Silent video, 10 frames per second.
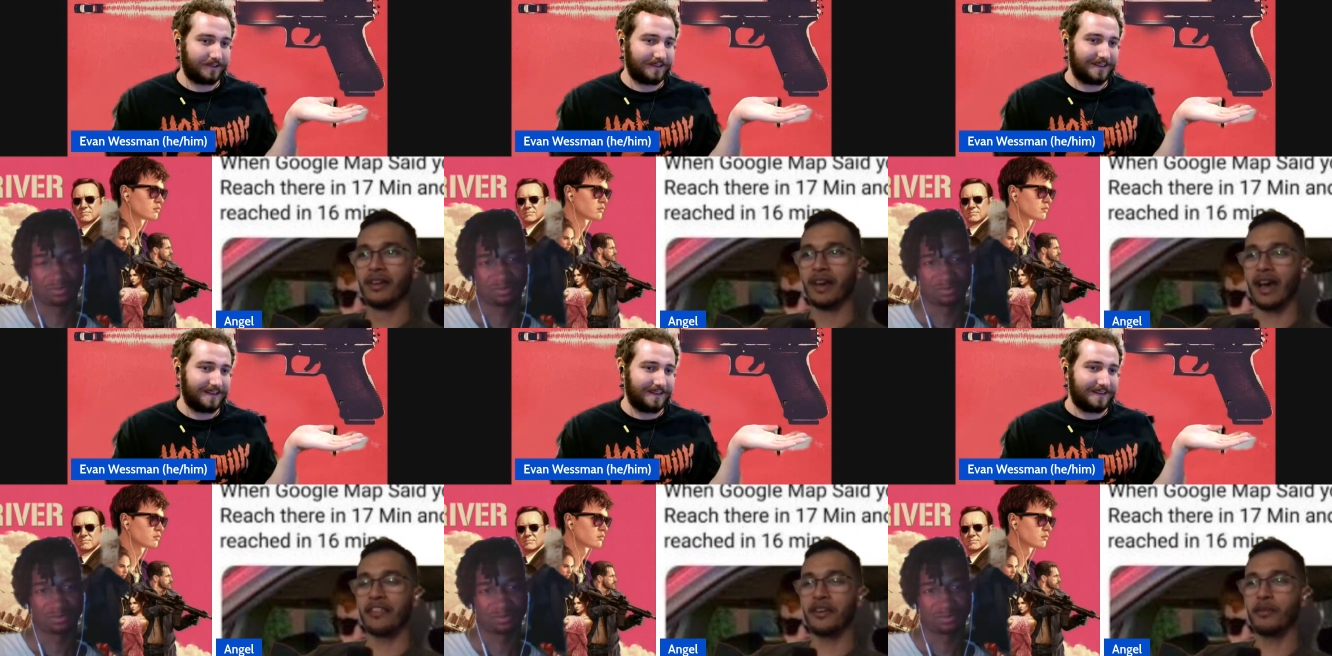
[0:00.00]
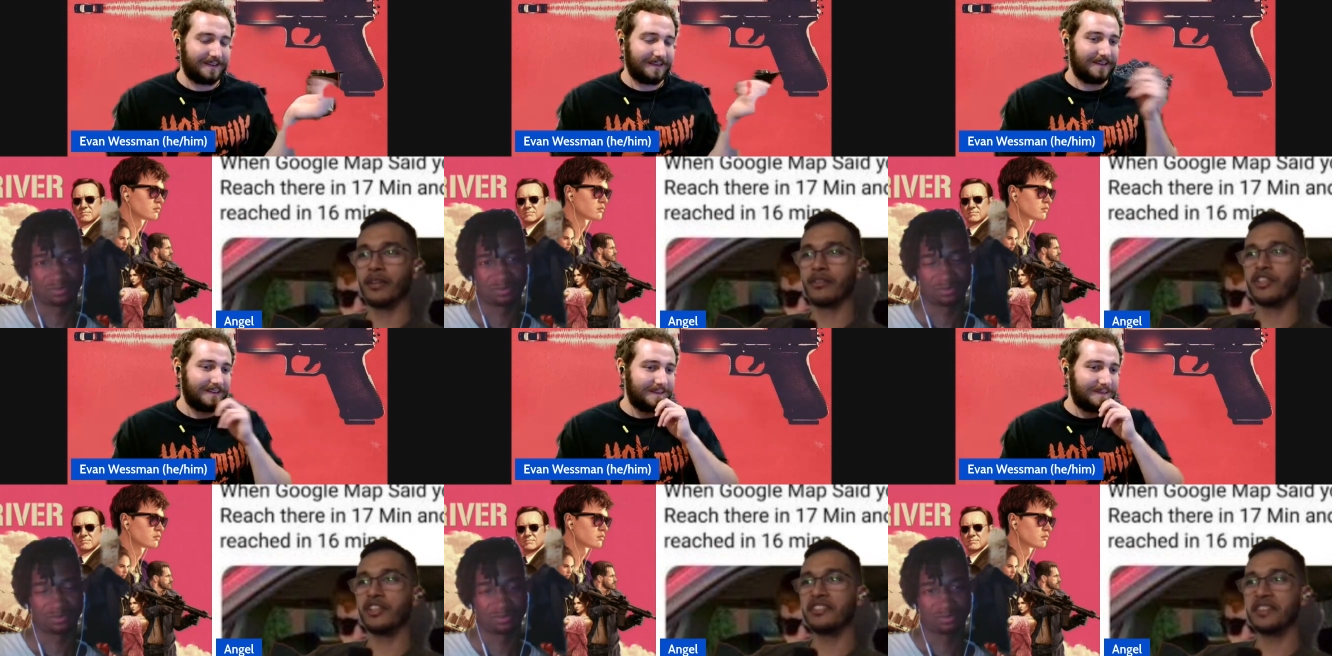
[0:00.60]
Speaker 1: i think we
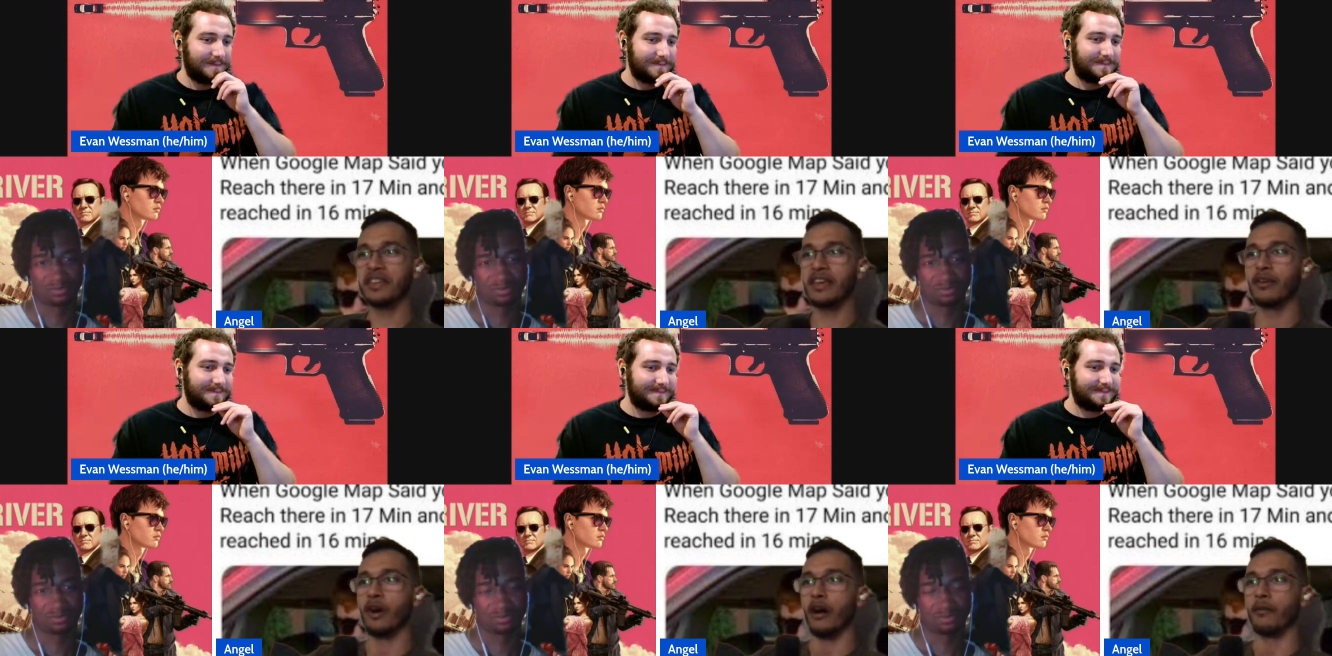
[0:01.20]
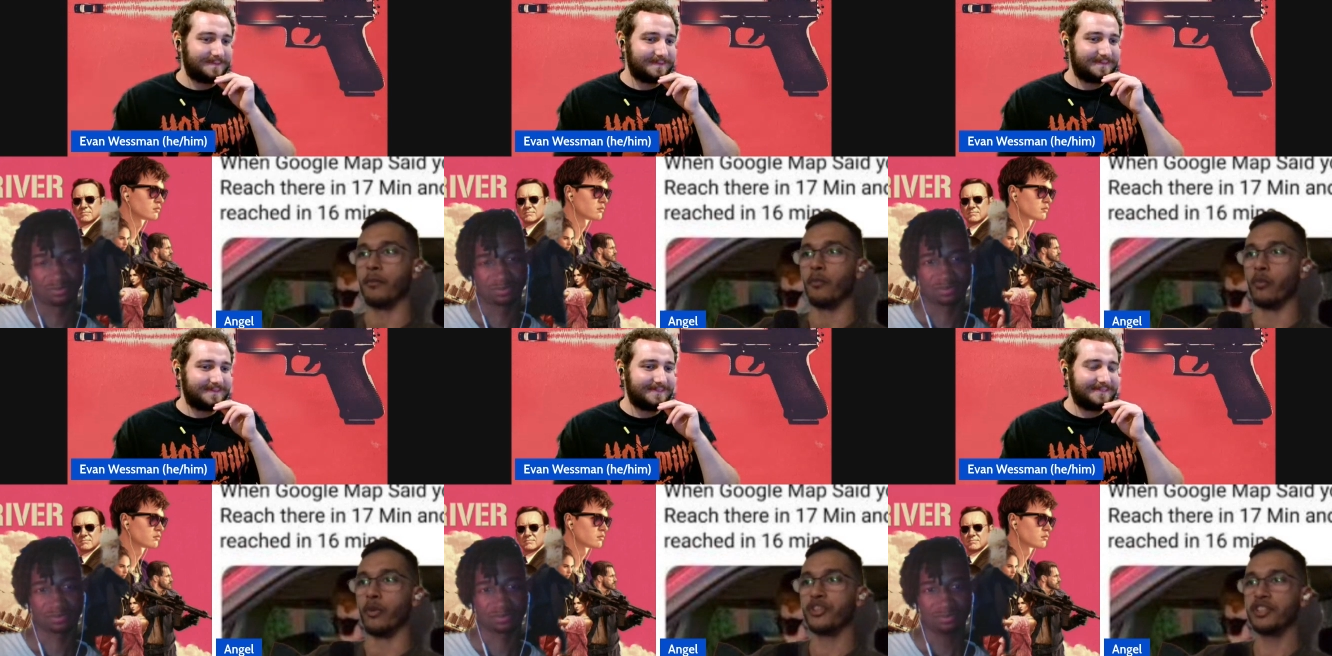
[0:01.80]
she's singing a
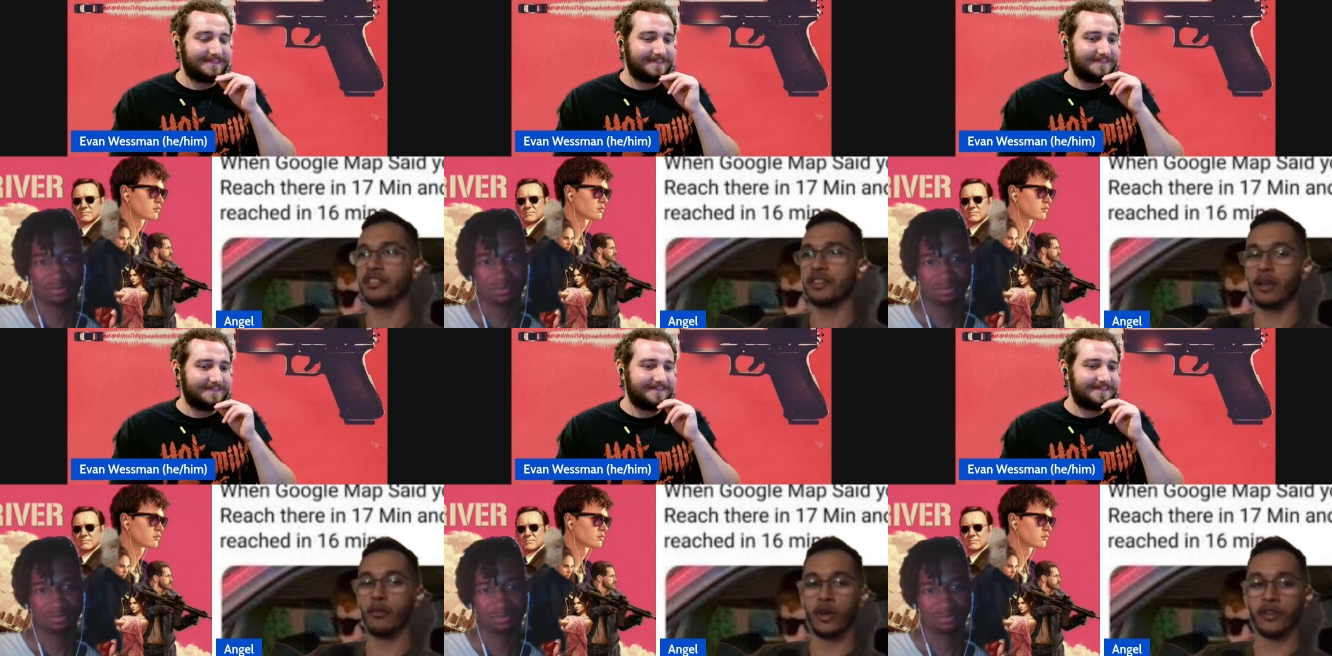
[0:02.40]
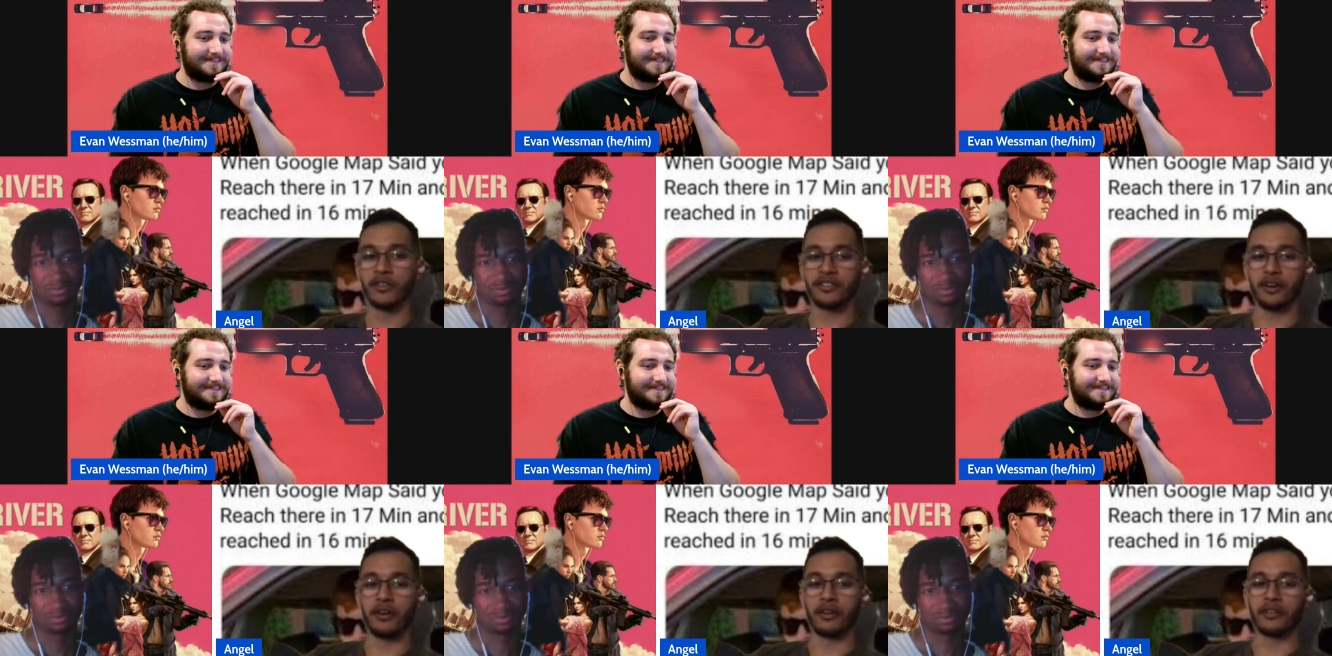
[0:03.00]
she's singing one
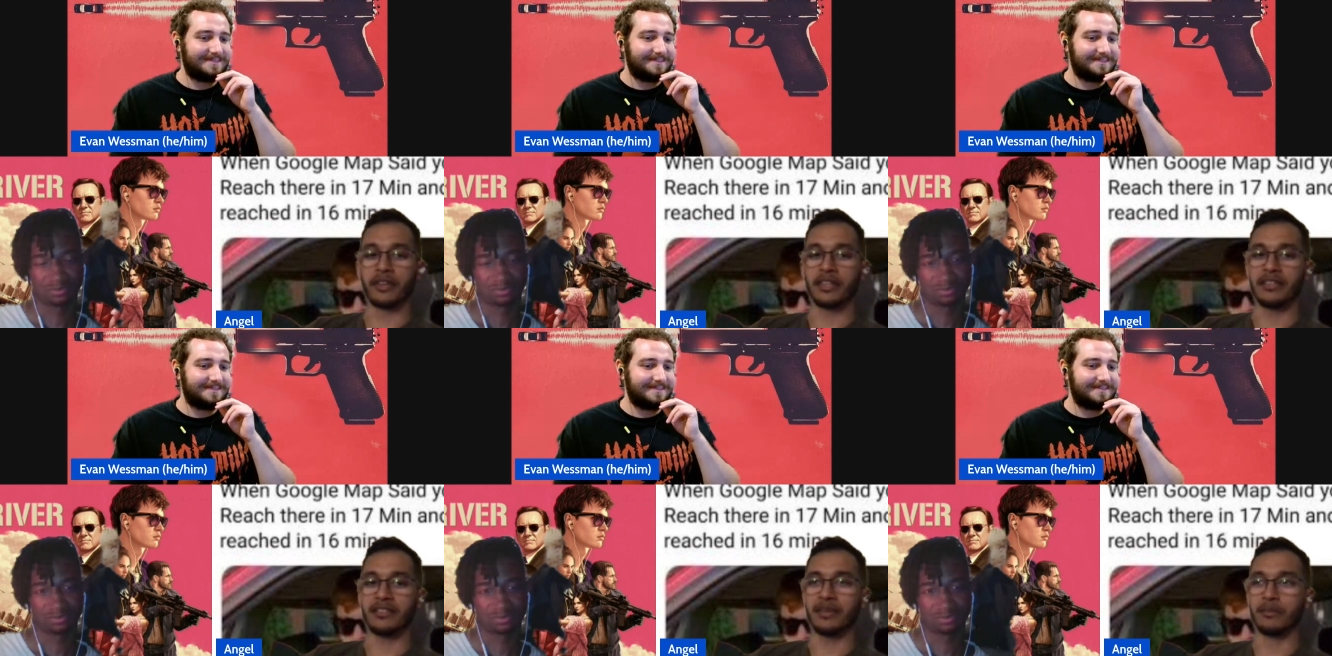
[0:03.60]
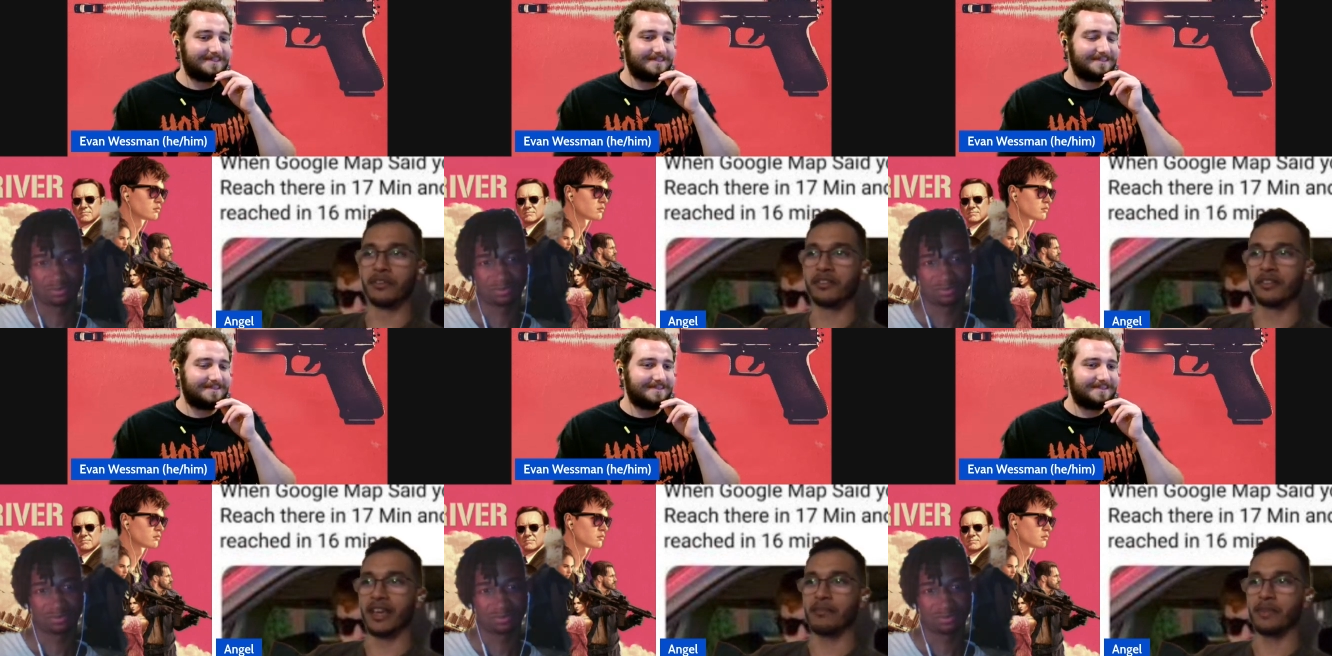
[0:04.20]
song that he seems to
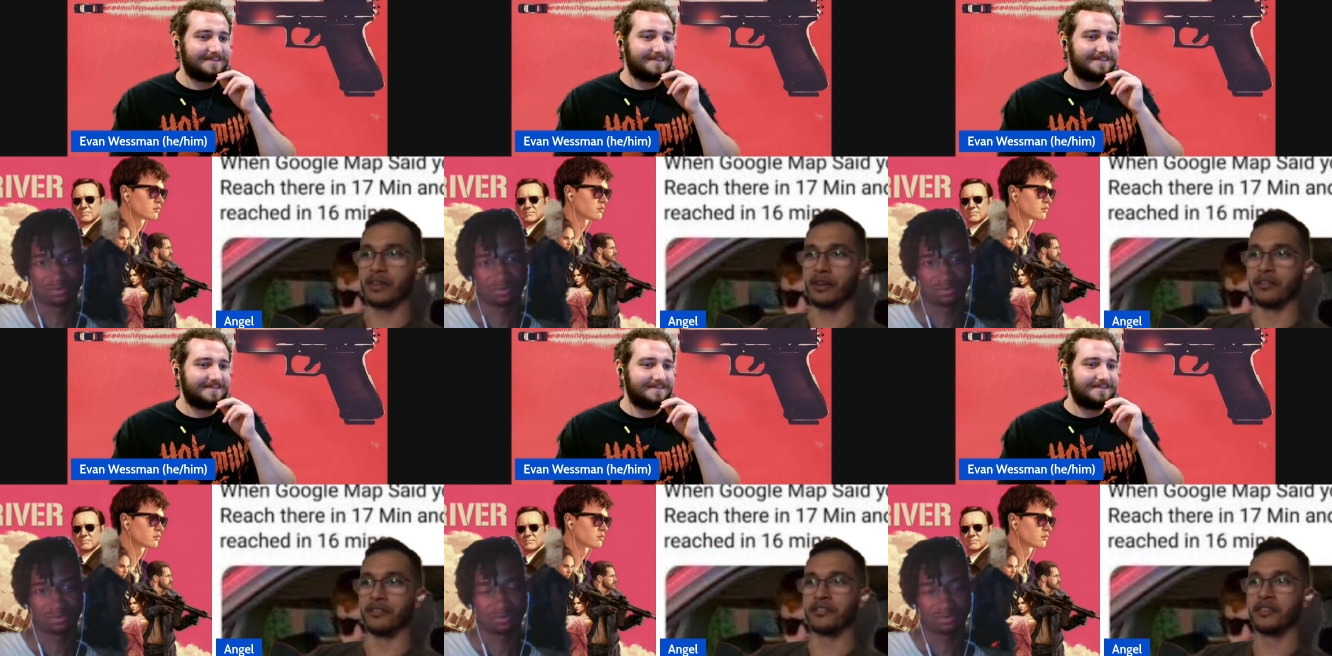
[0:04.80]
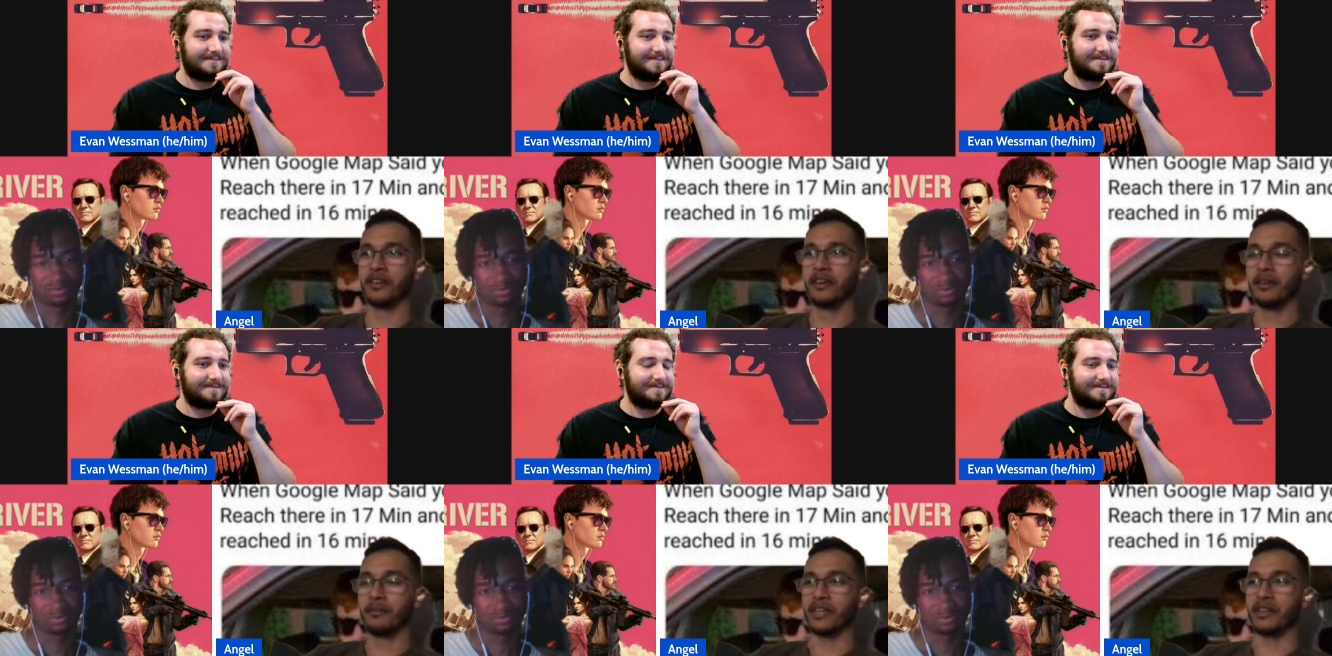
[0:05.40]
like because
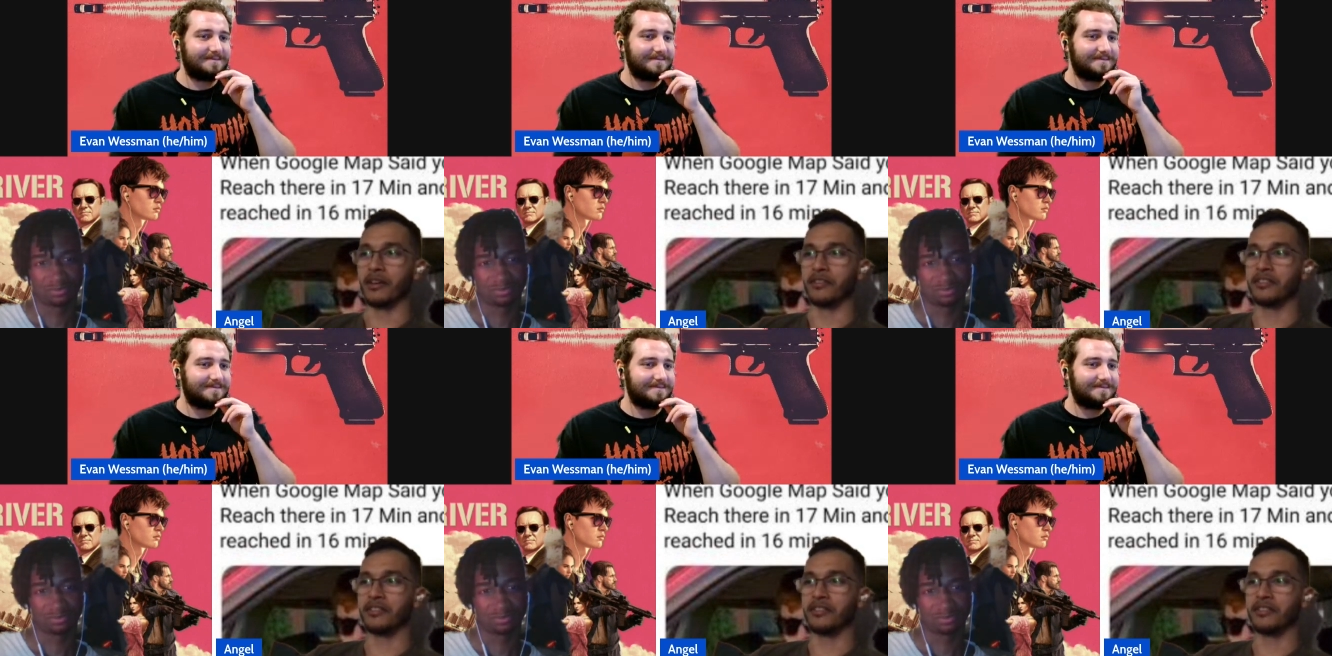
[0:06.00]
because he